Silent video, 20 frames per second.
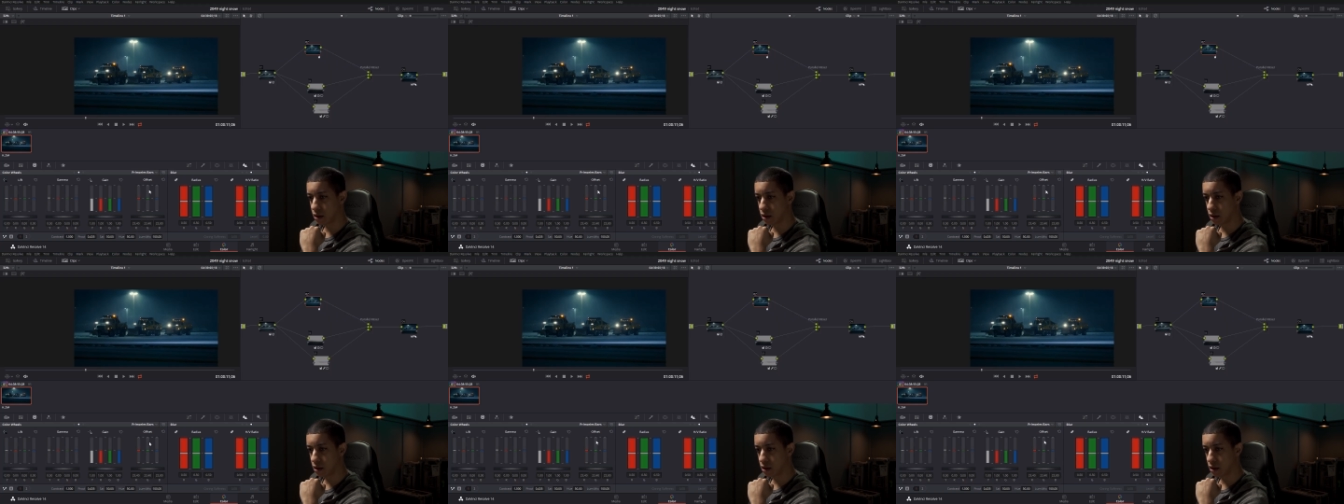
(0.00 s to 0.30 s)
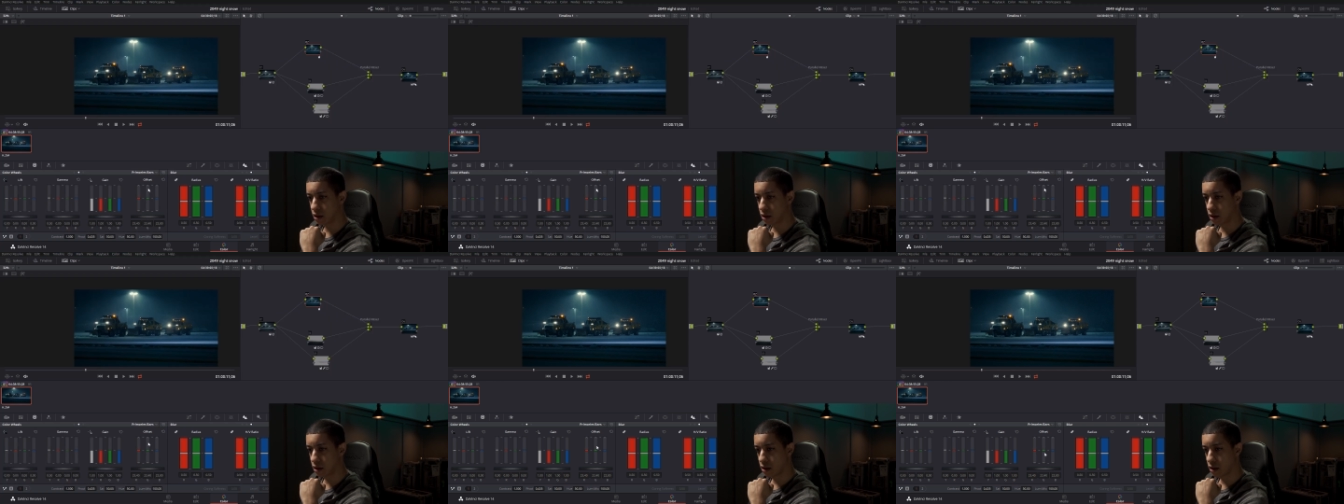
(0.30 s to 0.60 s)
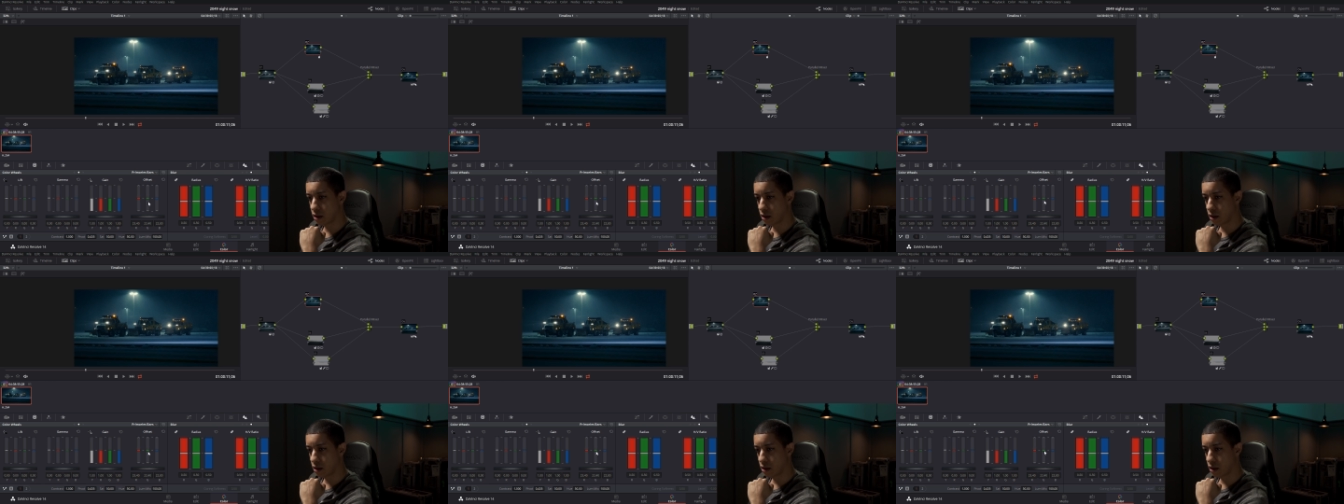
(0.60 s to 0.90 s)

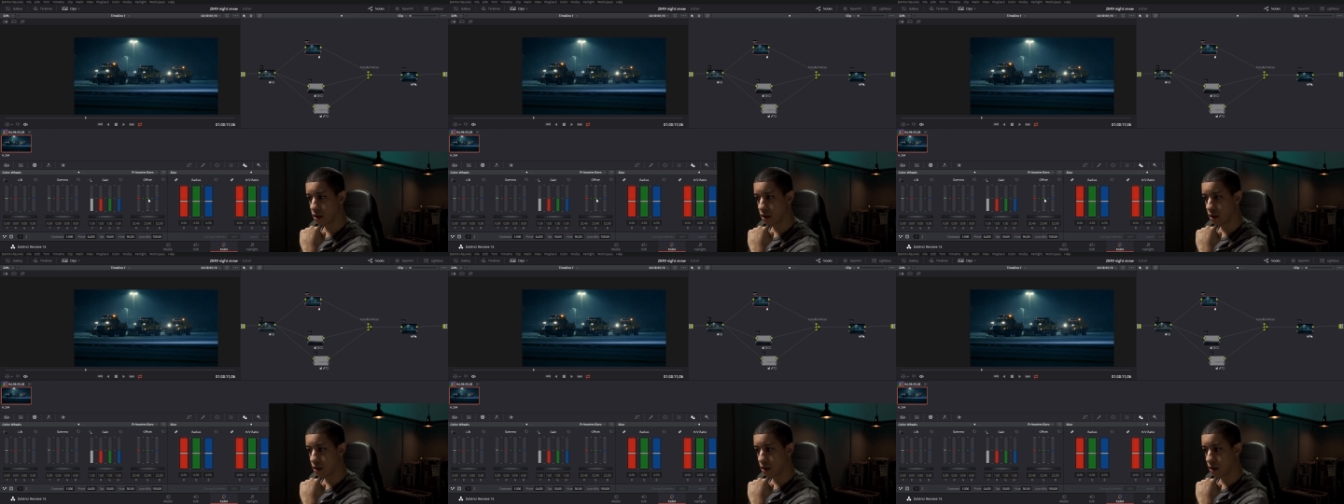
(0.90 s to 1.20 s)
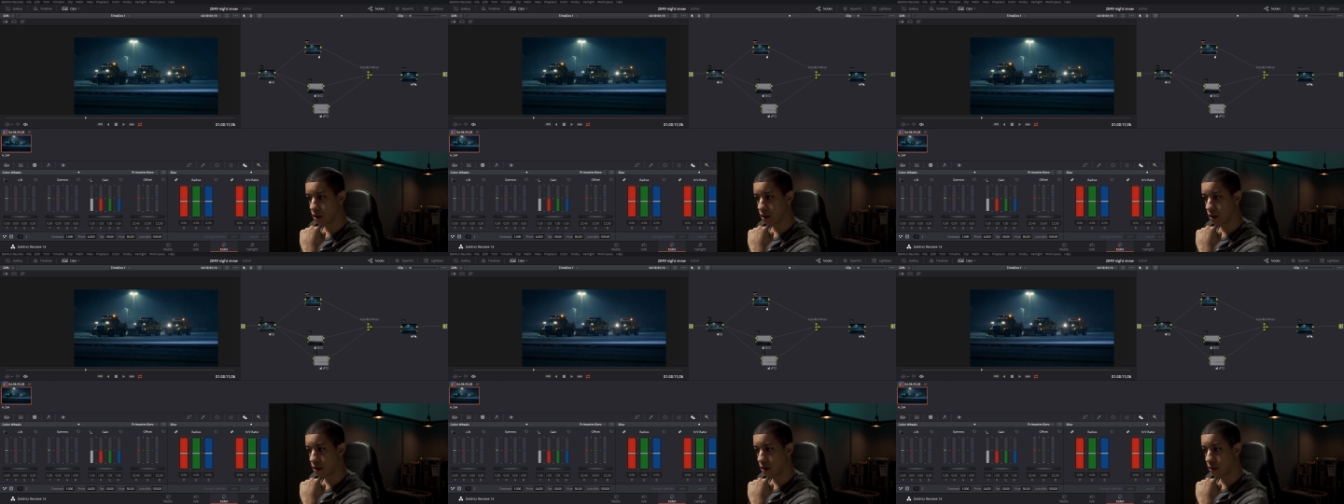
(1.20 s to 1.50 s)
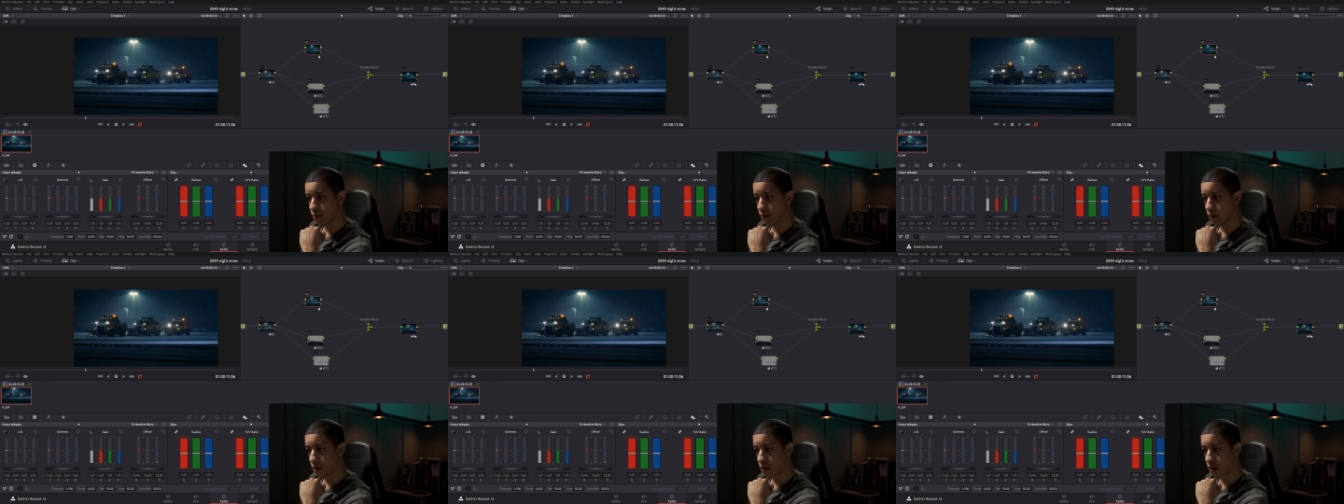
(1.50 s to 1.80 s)
And
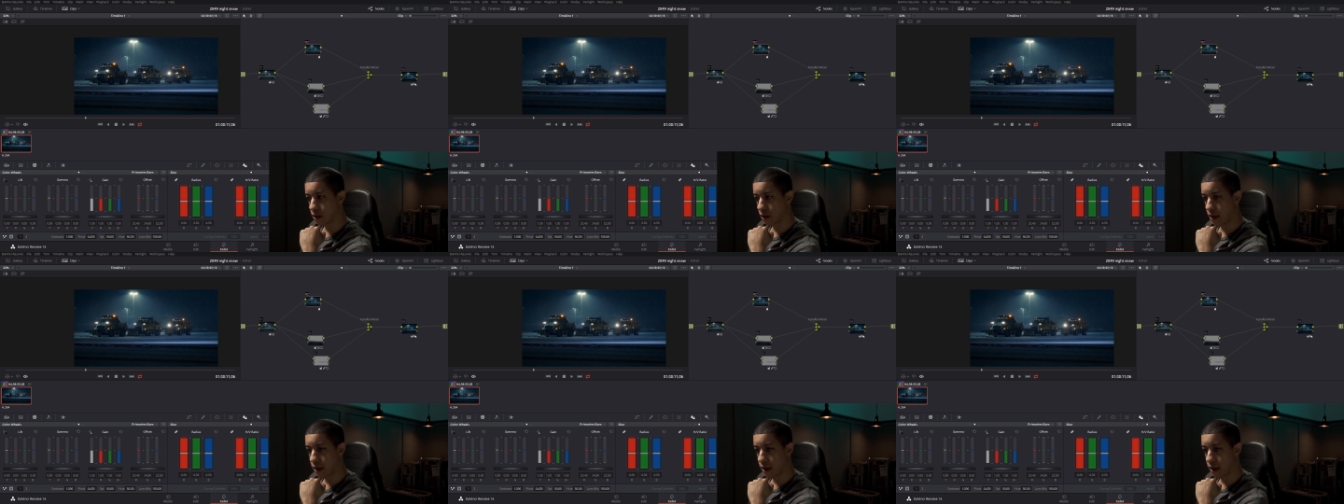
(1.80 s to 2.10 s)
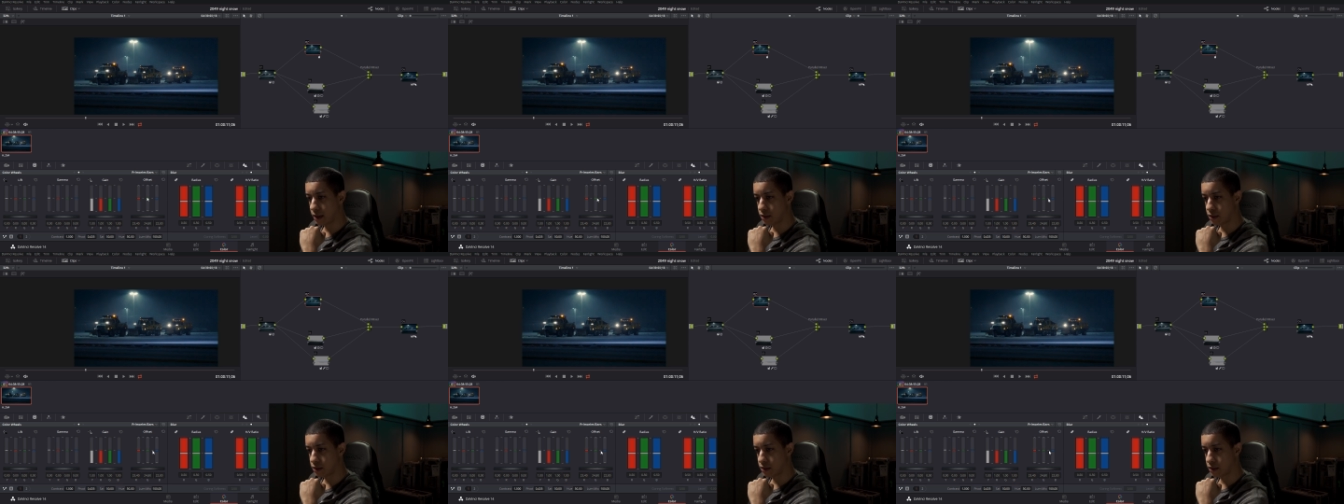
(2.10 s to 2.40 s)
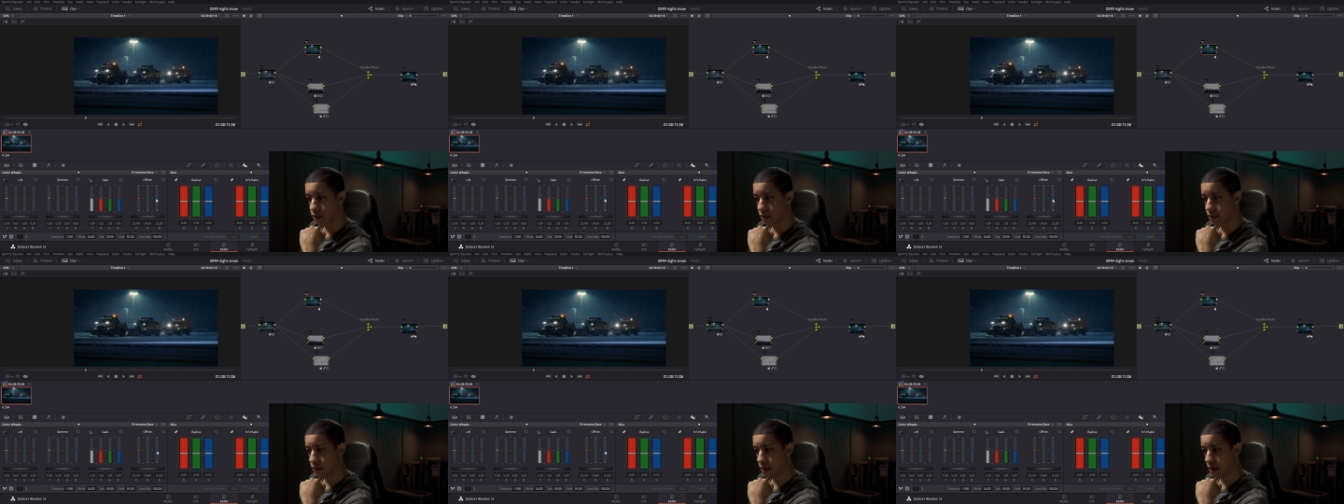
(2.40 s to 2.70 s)
we could add
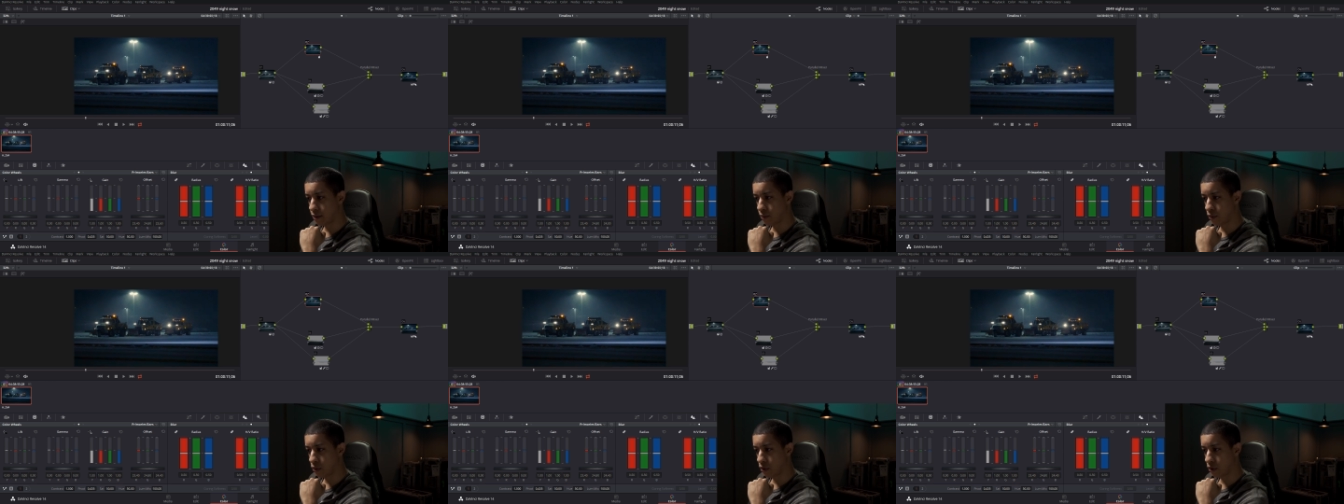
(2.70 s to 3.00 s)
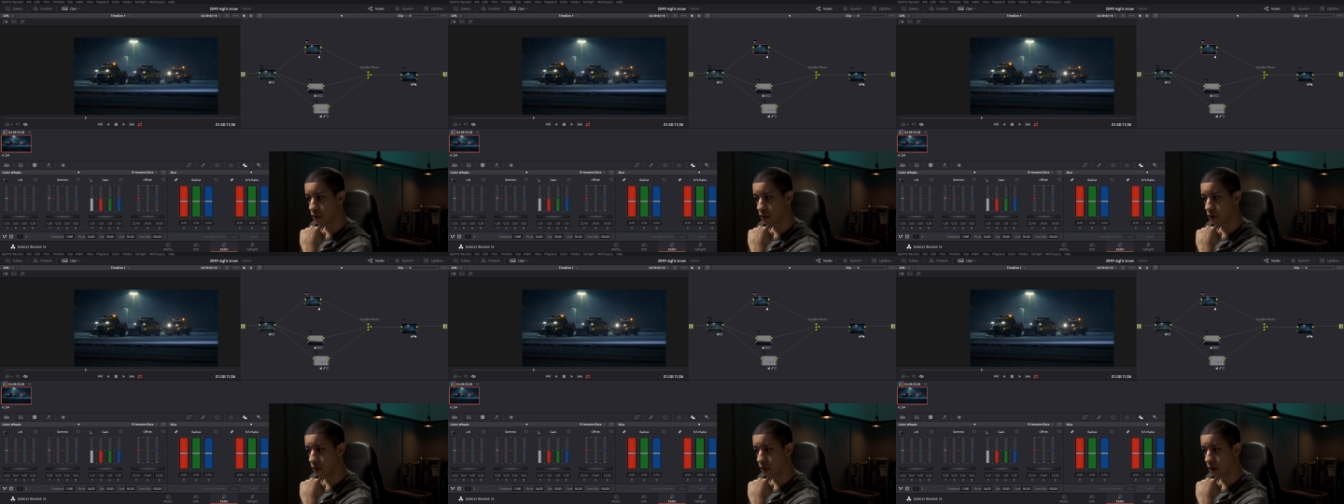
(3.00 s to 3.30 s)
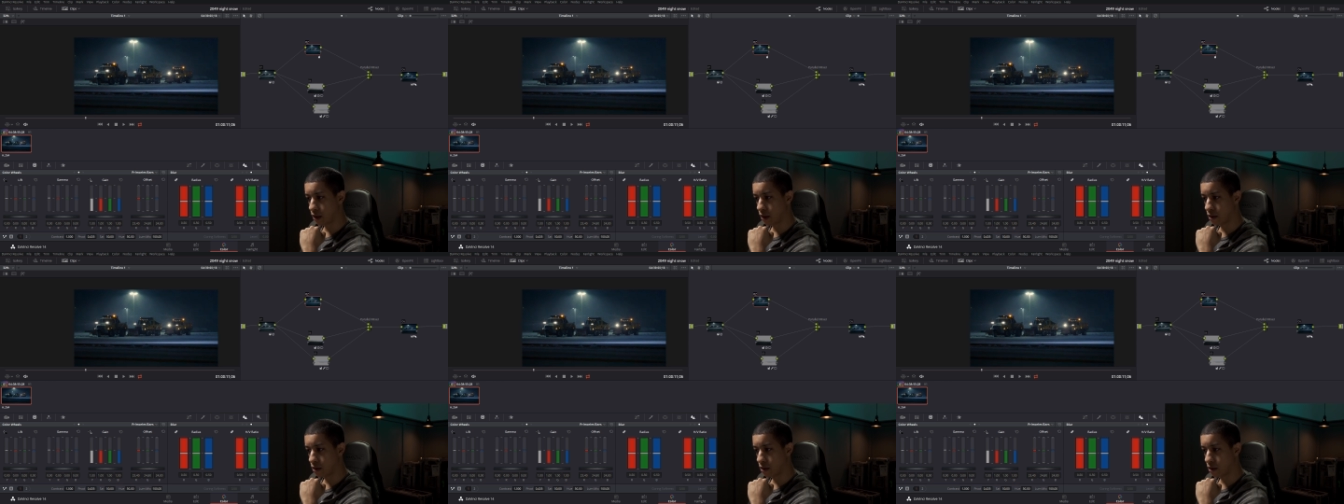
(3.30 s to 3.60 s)
just a tad more
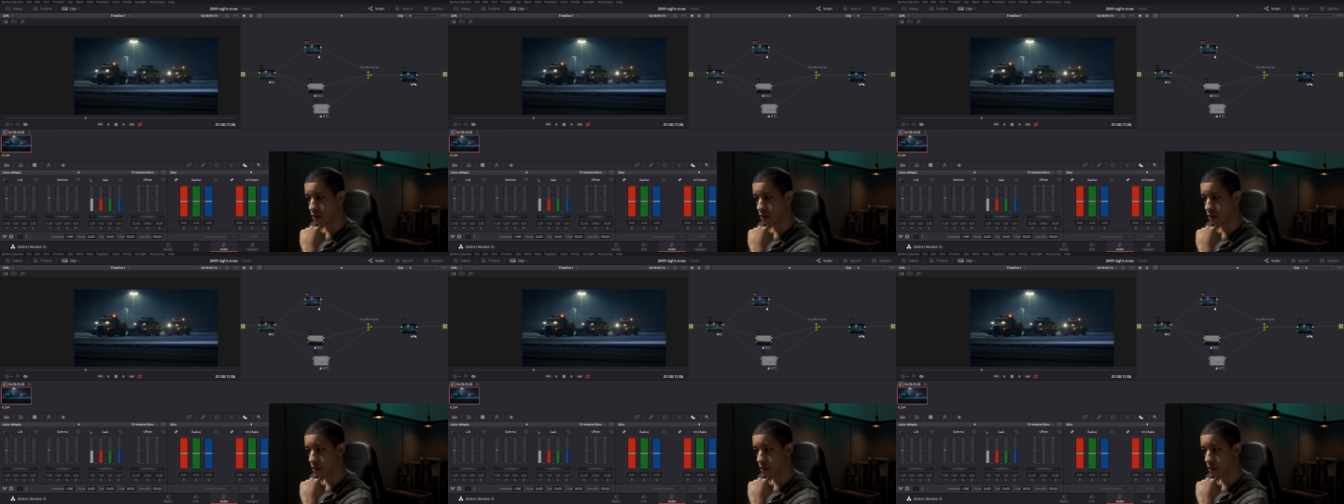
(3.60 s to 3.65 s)
green.